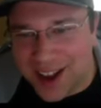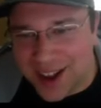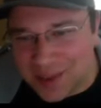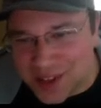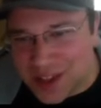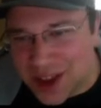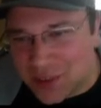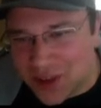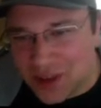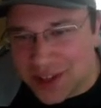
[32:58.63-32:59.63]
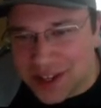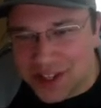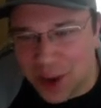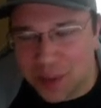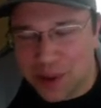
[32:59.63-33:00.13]
is definitely
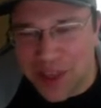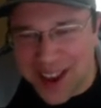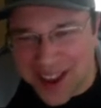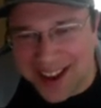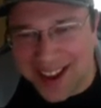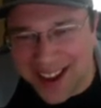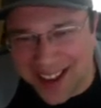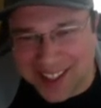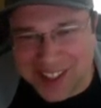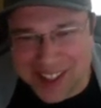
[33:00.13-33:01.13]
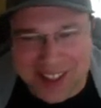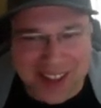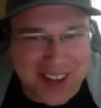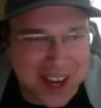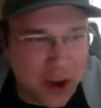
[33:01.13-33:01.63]
something
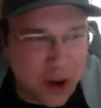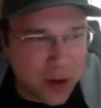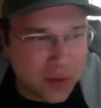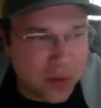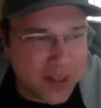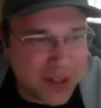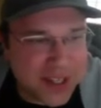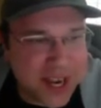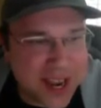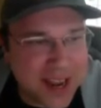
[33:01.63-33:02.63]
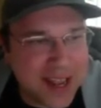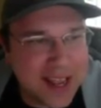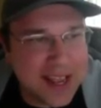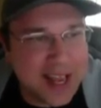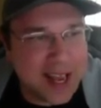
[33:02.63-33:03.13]
to take note of with this guy.
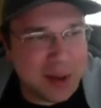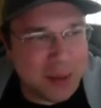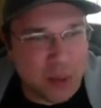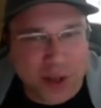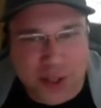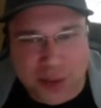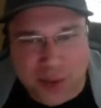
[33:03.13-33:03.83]
But what's your